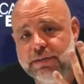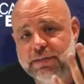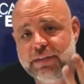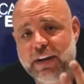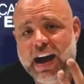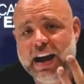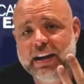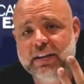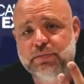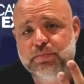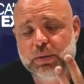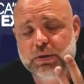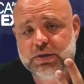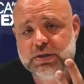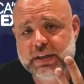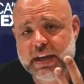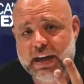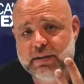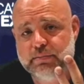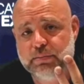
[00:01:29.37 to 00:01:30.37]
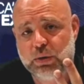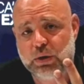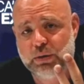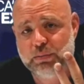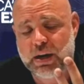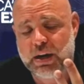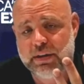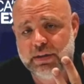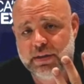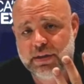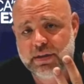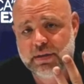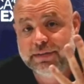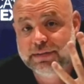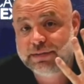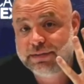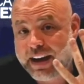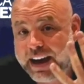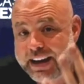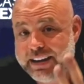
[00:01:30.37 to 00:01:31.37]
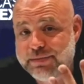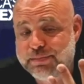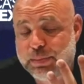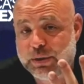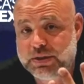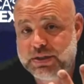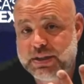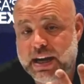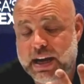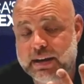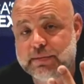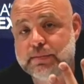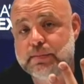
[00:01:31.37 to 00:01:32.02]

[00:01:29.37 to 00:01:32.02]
5% per month. 5%.